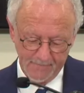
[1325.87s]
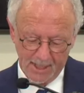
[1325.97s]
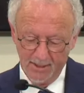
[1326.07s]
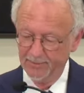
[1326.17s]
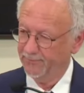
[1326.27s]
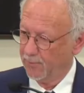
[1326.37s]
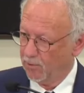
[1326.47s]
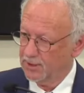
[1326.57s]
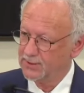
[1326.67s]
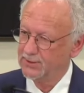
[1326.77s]
And of
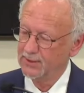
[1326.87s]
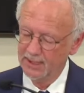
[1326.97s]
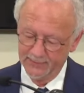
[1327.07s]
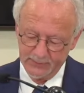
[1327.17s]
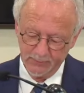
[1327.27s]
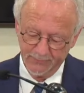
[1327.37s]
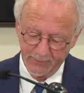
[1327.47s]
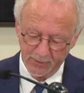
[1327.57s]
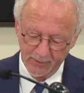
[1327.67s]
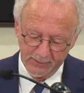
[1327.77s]
course, as you've
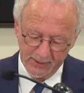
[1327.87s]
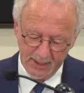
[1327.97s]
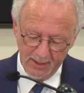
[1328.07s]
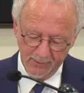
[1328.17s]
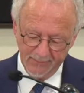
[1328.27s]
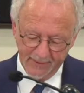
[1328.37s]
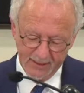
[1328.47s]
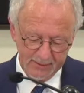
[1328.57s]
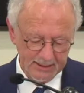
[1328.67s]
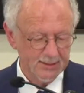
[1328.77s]
heard, the
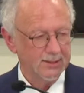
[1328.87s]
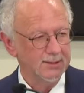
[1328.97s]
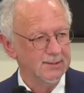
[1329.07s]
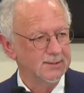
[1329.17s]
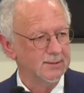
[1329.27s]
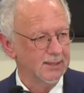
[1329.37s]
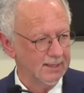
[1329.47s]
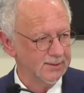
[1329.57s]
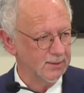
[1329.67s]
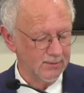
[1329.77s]
violent incidents
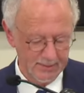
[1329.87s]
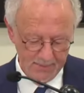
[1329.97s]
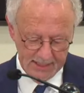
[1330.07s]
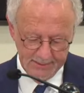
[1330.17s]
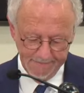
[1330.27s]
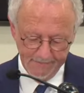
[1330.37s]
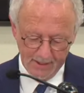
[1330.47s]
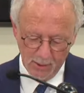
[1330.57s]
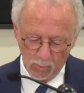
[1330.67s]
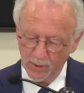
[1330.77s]
last year in May
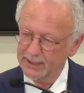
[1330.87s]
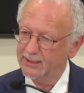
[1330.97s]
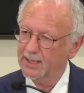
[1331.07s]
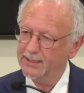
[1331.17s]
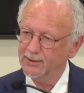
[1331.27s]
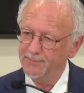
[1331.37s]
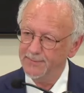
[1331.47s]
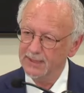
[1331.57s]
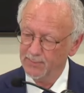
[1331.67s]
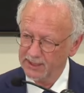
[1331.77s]
were ignited
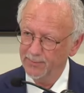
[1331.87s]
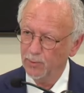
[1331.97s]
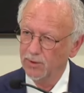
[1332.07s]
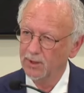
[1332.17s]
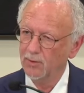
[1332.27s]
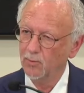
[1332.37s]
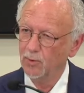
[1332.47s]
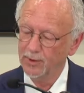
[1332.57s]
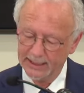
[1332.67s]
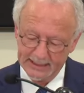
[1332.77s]
in Manipur,
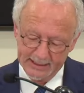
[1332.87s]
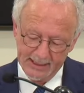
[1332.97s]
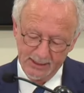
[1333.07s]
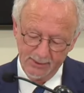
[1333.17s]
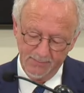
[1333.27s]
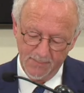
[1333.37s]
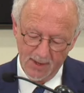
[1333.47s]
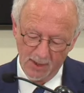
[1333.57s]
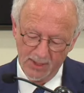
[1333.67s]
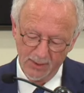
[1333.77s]
were ignited
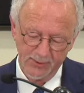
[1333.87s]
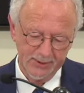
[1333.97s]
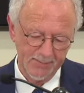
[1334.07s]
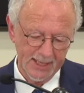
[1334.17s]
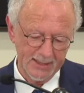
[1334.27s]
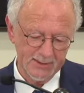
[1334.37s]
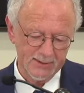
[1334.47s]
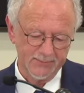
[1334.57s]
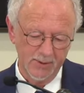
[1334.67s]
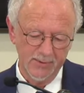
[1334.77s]
around the demands
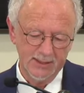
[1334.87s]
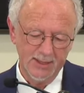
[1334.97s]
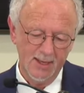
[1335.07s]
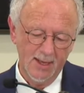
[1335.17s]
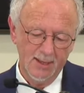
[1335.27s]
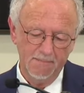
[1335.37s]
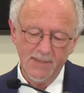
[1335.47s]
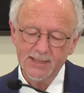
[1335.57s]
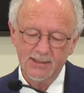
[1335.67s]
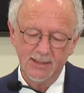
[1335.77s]
from the
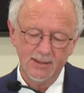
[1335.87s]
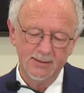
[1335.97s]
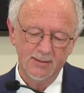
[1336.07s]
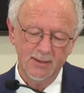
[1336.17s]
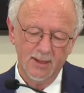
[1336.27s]
Meitei